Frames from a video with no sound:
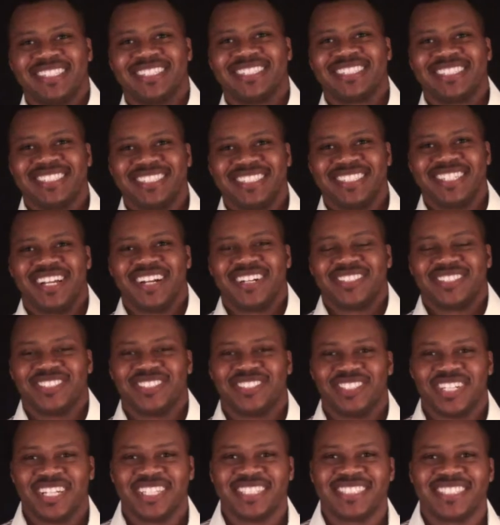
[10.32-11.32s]
This is Dr.
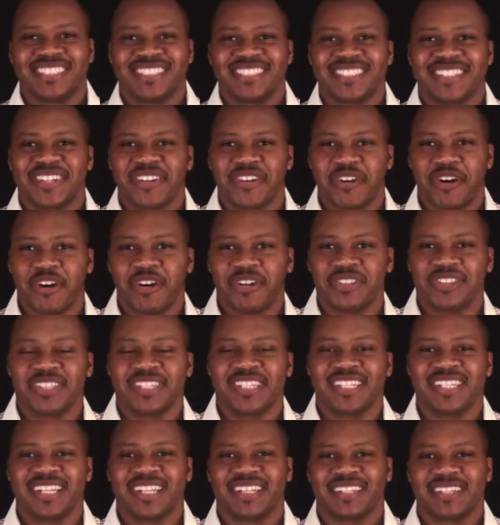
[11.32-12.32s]
Jason
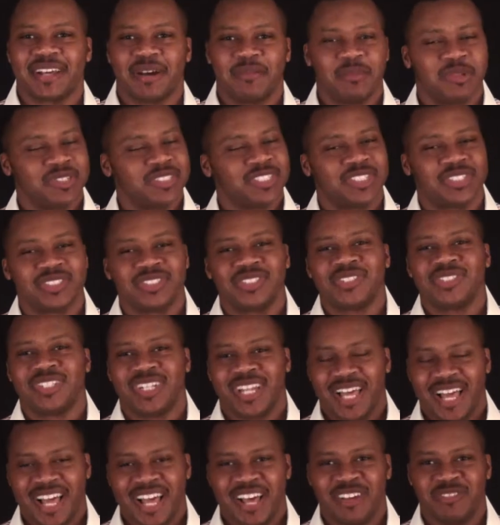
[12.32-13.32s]
Carthen coming to you
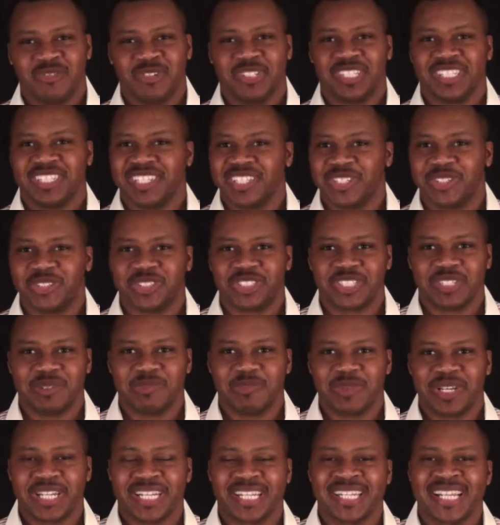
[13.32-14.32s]
live with the Leadership
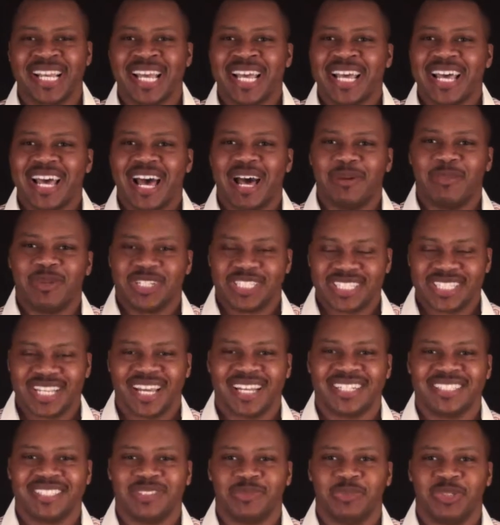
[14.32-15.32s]
Minute. I'm
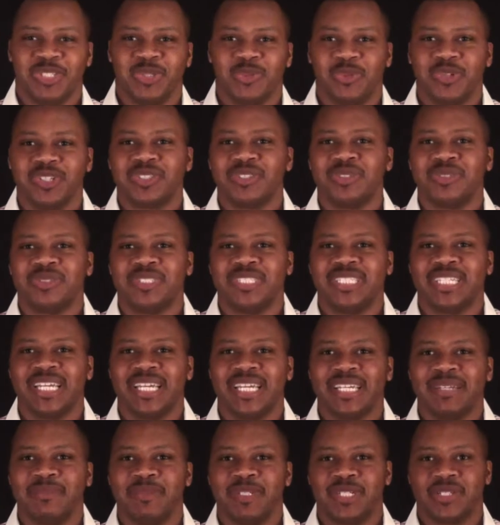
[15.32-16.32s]
excited to be with you
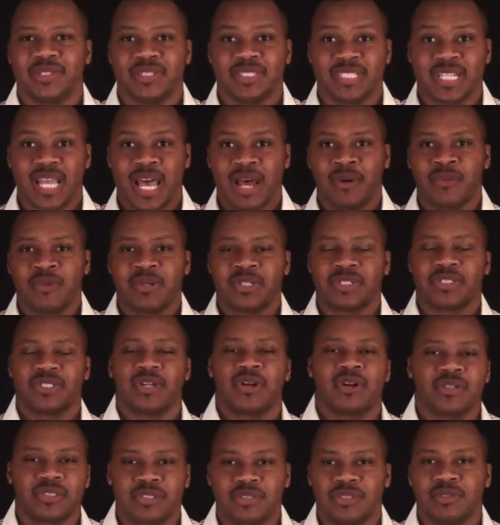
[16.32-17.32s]
today because I want to
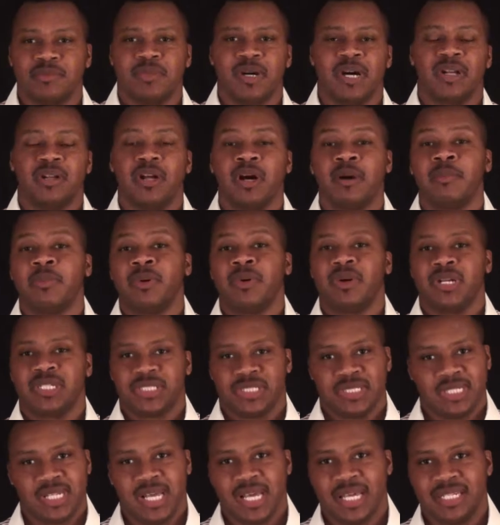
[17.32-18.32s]
talk to you about upper
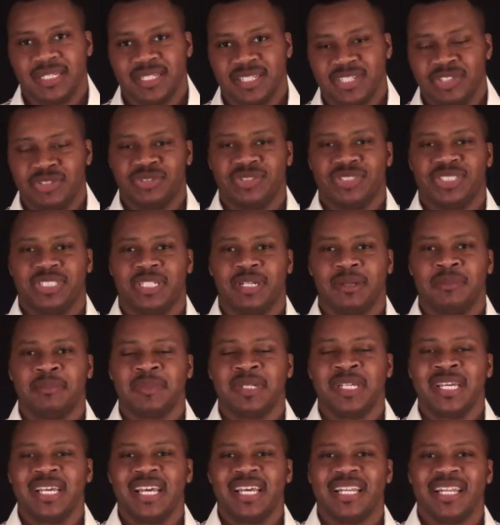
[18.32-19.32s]
echelon leadership.
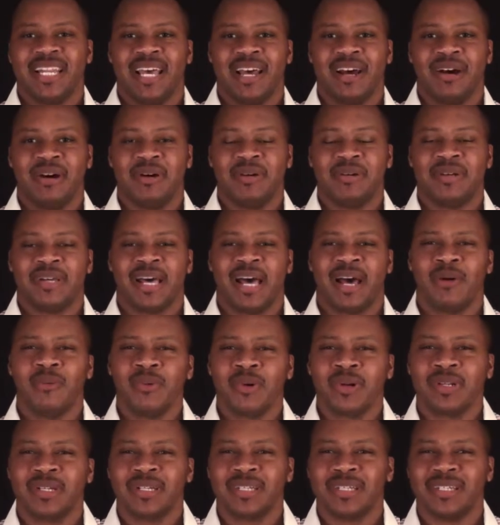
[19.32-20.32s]
Now, I
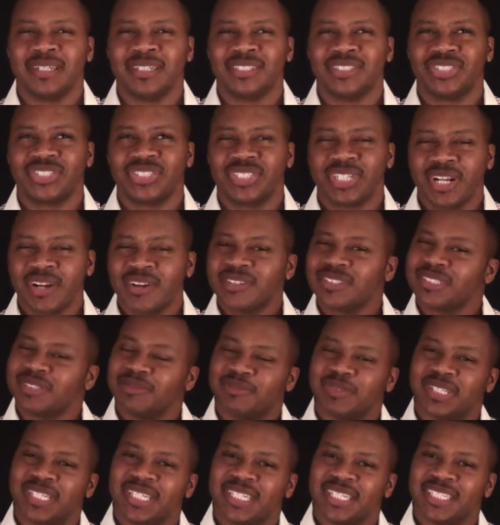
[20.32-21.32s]
want to share some
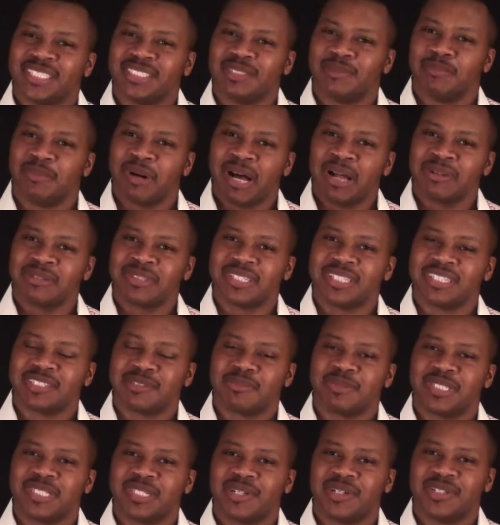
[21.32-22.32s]
things about this
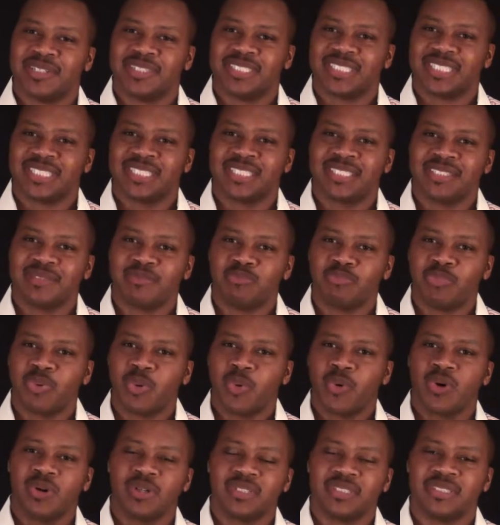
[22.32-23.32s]
because it's
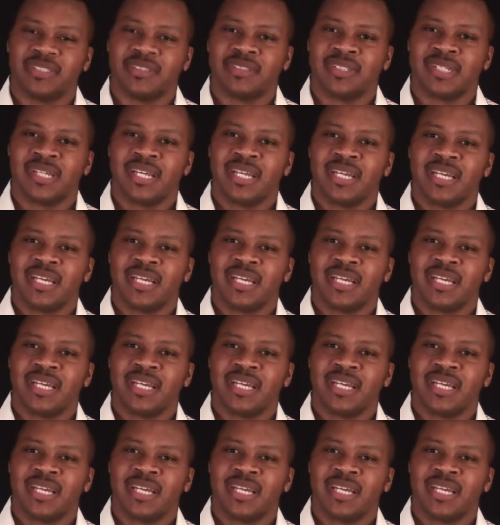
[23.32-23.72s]
important